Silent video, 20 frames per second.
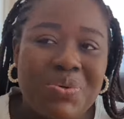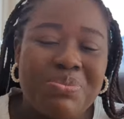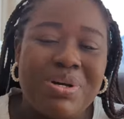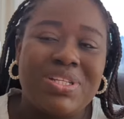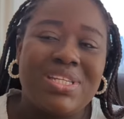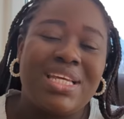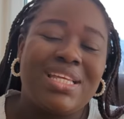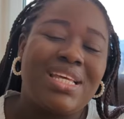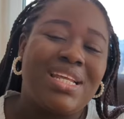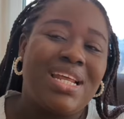my
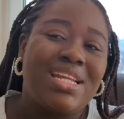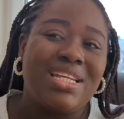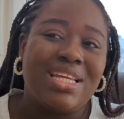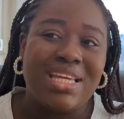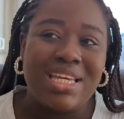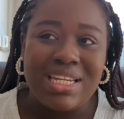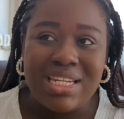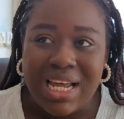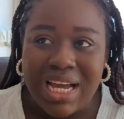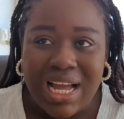child started the
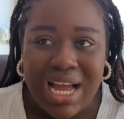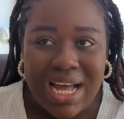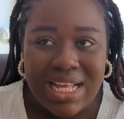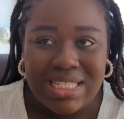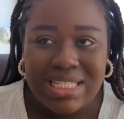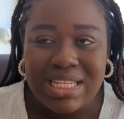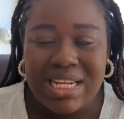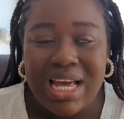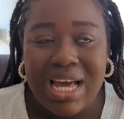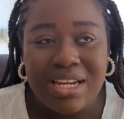
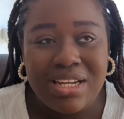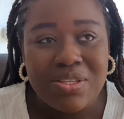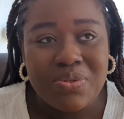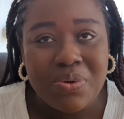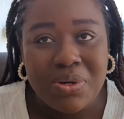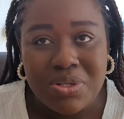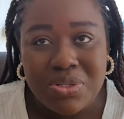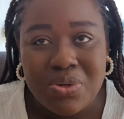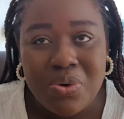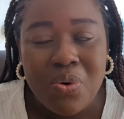kindergarten, and it
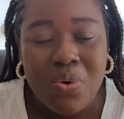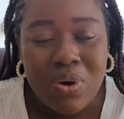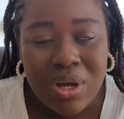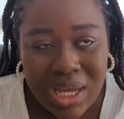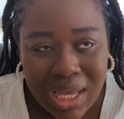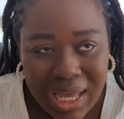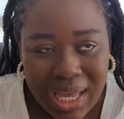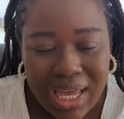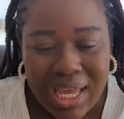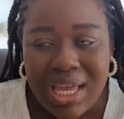was
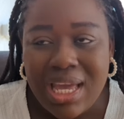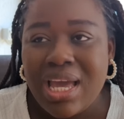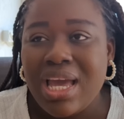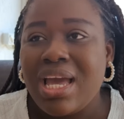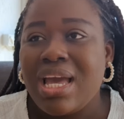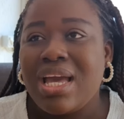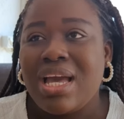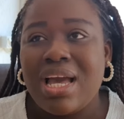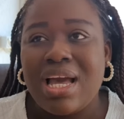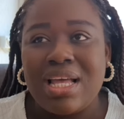okay,
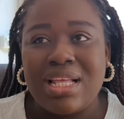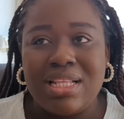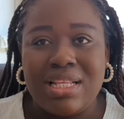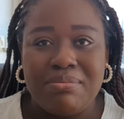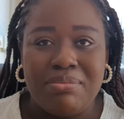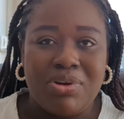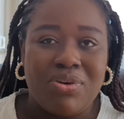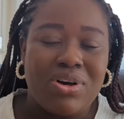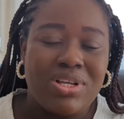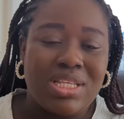
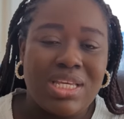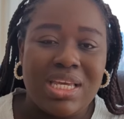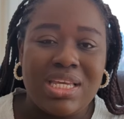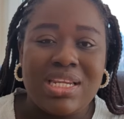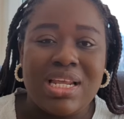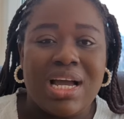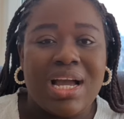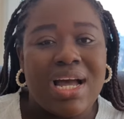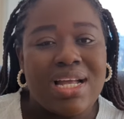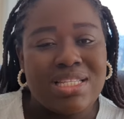because the
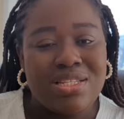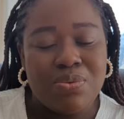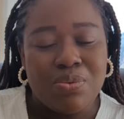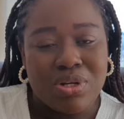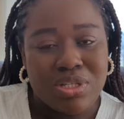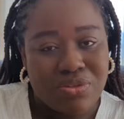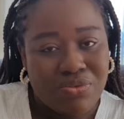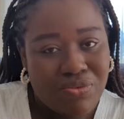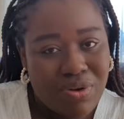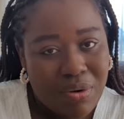kindergarten
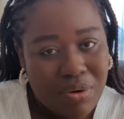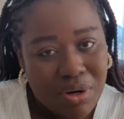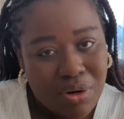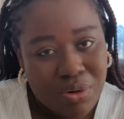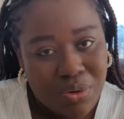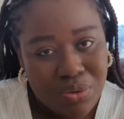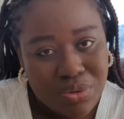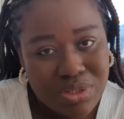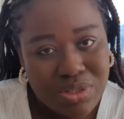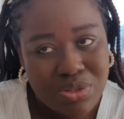was very
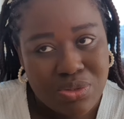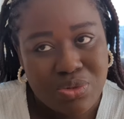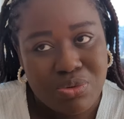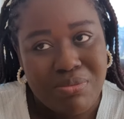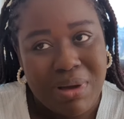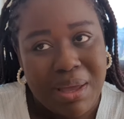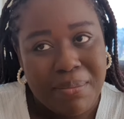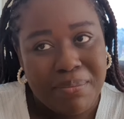close to my